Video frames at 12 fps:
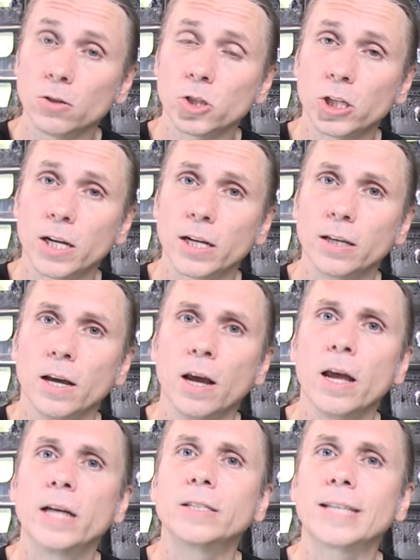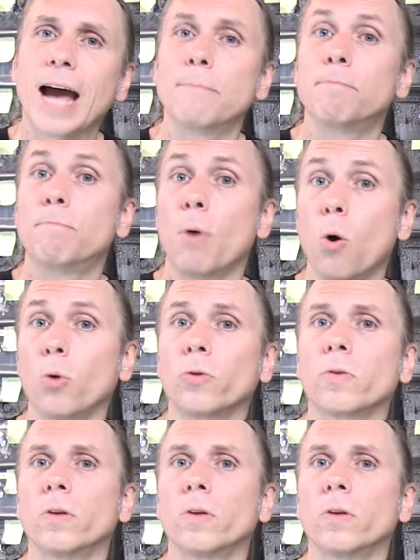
gene has got both